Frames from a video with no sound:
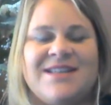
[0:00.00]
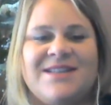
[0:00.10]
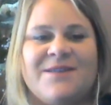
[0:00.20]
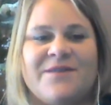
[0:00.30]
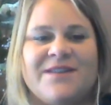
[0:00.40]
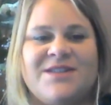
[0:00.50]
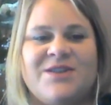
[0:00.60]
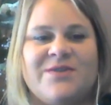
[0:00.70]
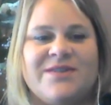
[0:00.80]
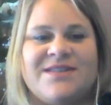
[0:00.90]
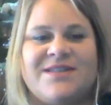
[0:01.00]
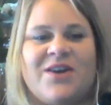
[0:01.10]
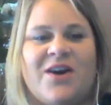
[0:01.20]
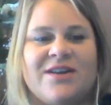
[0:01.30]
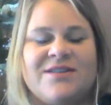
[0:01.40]
different students
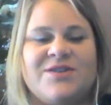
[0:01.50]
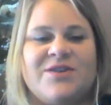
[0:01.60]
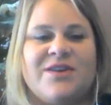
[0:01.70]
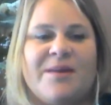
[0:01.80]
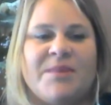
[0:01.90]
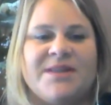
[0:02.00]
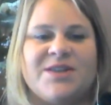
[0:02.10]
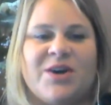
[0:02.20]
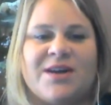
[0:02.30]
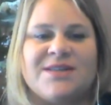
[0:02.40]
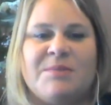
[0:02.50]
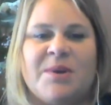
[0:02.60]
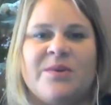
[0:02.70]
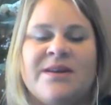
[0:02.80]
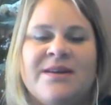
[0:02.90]
stood up and talked
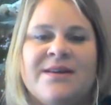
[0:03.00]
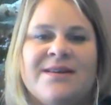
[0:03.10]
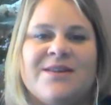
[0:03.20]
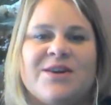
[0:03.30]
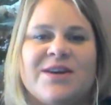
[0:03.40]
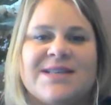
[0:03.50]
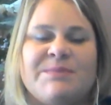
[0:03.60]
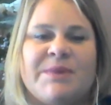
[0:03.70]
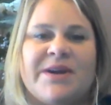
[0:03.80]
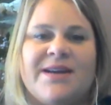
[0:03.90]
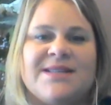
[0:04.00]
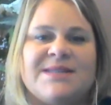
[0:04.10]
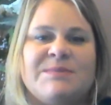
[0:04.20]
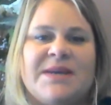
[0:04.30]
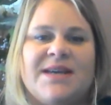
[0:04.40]
about their
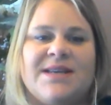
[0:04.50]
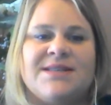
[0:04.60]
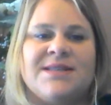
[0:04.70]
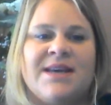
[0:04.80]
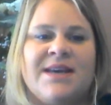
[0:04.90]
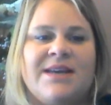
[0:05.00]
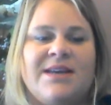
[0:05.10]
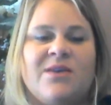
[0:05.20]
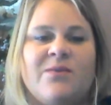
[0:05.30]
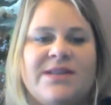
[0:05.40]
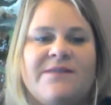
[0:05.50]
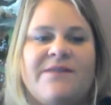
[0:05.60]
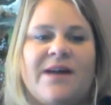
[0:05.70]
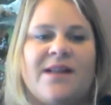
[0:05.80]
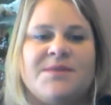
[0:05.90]
experience, because, you know, we
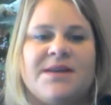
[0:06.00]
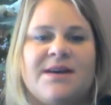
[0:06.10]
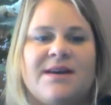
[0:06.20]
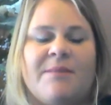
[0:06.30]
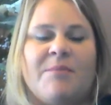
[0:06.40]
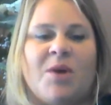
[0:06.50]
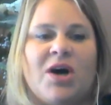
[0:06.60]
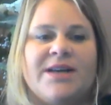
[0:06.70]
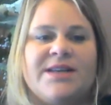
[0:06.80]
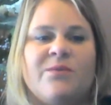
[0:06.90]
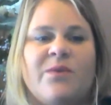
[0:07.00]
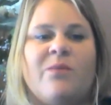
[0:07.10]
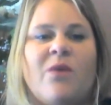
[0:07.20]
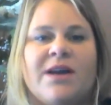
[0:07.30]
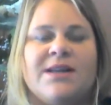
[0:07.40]
developed a bond and we
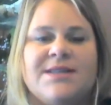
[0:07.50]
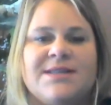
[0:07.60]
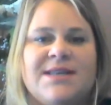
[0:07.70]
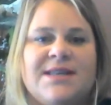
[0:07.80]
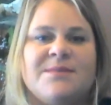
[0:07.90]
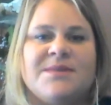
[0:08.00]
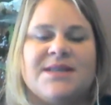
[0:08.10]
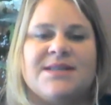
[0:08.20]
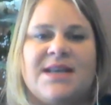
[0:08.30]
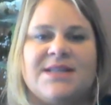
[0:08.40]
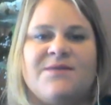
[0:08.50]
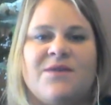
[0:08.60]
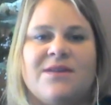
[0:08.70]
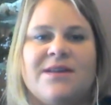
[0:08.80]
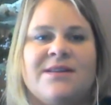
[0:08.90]
wanted to see them
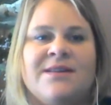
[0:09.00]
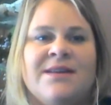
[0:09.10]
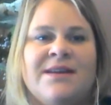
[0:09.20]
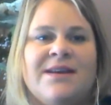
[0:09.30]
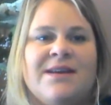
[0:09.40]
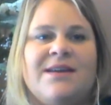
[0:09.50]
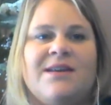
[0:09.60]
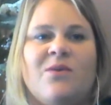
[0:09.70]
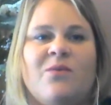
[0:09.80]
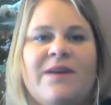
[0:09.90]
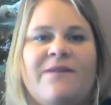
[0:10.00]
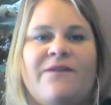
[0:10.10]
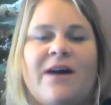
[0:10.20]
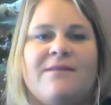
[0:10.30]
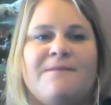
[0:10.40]
successful, and, you know, we
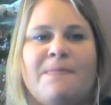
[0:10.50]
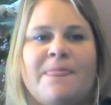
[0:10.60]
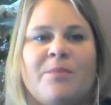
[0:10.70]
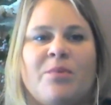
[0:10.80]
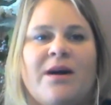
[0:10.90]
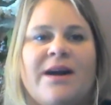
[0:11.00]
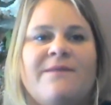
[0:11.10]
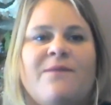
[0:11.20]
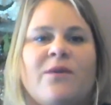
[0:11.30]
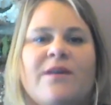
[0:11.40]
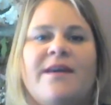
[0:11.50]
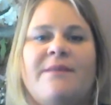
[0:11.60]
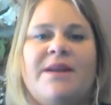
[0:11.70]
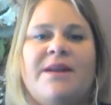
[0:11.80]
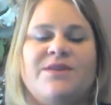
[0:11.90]
felt pride for
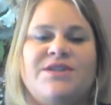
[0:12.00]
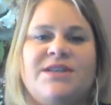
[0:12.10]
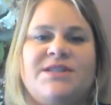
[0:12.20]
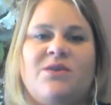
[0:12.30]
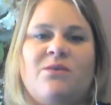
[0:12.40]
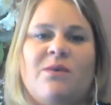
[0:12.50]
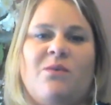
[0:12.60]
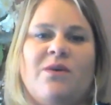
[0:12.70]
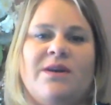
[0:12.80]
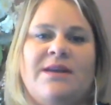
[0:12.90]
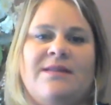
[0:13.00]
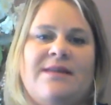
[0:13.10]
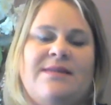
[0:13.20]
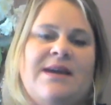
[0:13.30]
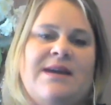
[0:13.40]
them, and it was just so rewarding
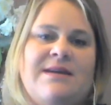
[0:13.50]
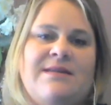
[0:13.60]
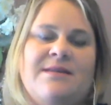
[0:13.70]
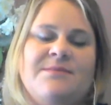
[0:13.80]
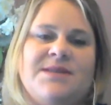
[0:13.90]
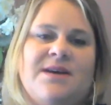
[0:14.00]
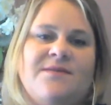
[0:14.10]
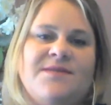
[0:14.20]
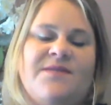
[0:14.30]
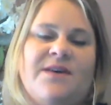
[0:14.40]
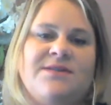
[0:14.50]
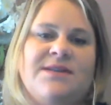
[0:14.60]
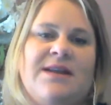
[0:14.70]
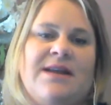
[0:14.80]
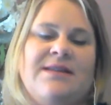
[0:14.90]
that they themselves felt
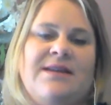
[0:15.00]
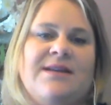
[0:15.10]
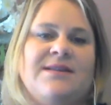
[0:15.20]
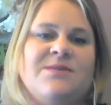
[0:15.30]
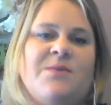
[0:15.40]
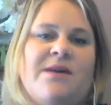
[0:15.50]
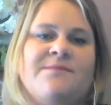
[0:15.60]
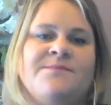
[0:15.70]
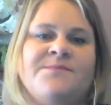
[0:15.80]
it at the end as well.